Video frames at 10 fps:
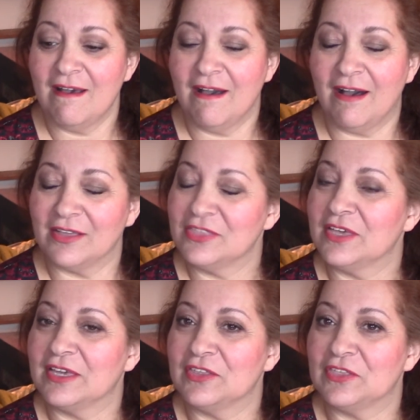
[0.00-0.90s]
I
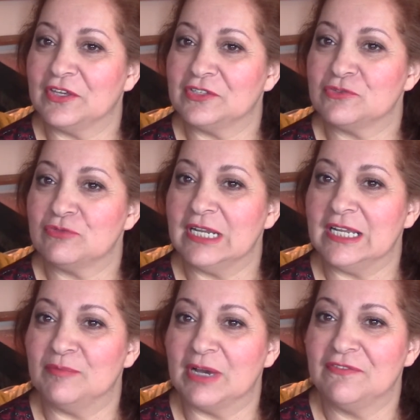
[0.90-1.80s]
think that really
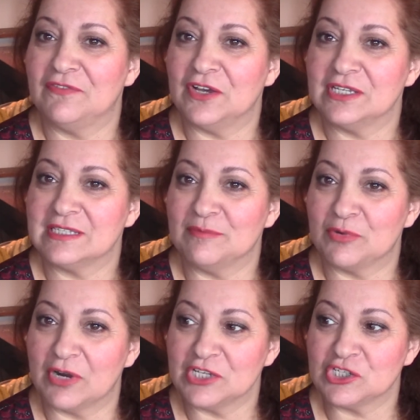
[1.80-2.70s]
my first
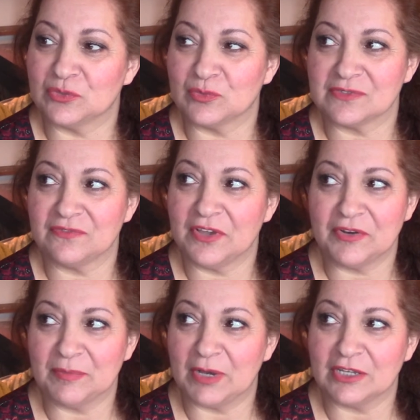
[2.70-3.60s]
impression was very
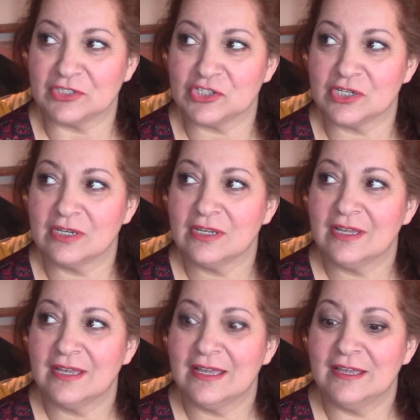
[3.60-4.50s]
much
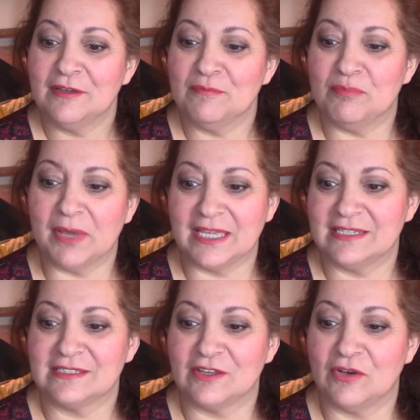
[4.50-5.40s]

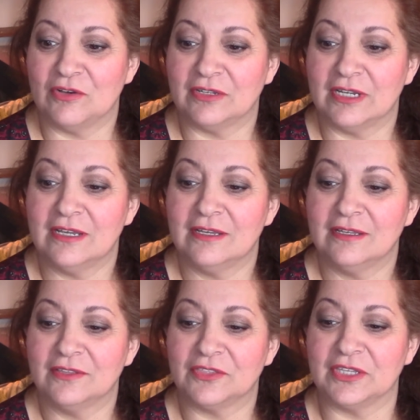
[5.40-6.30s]
based on
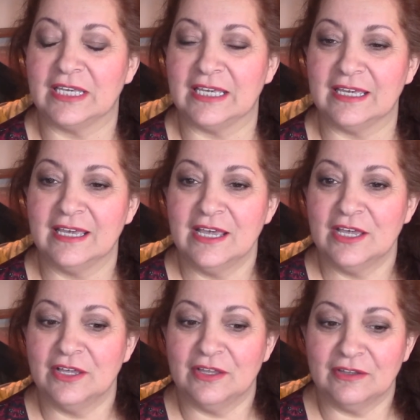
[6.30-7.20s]
the
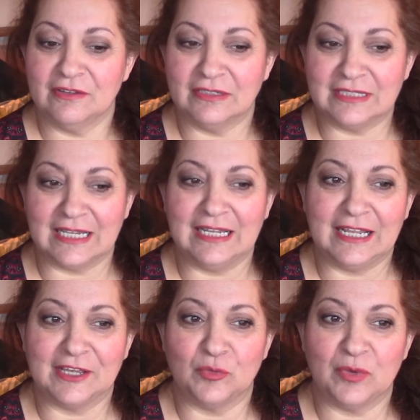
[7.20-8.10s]

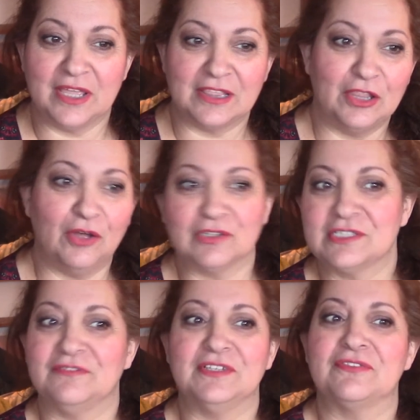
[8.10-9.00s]
dealing with lots
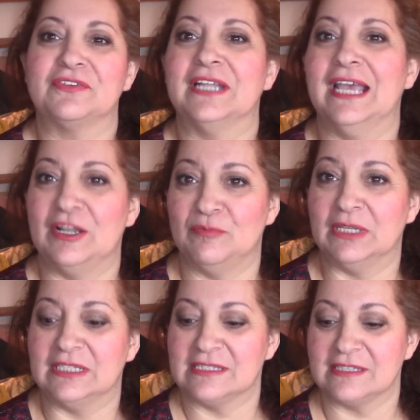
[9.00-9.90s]
of different
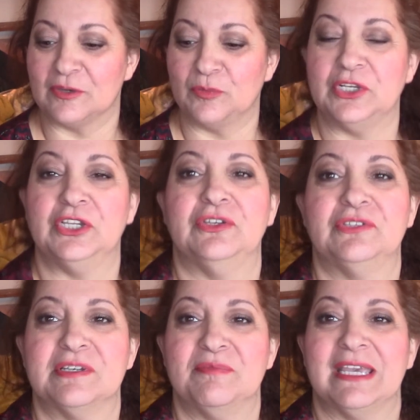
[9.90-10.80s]
elements that were new
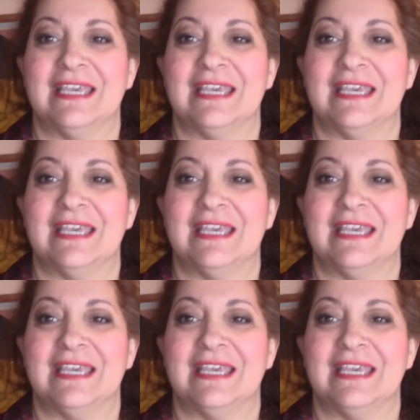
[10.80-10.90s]
to me.